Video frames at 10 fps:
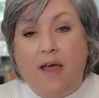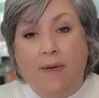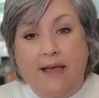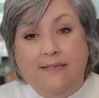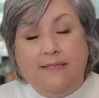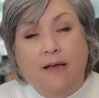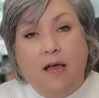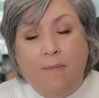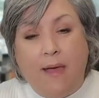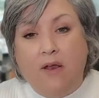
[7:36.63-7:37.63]
That pays
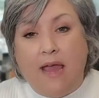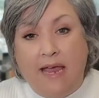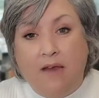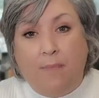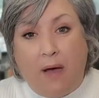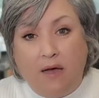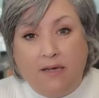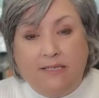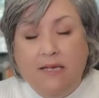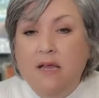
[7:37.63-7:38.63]
about
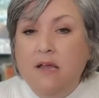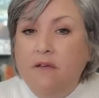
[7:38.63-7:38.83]
$8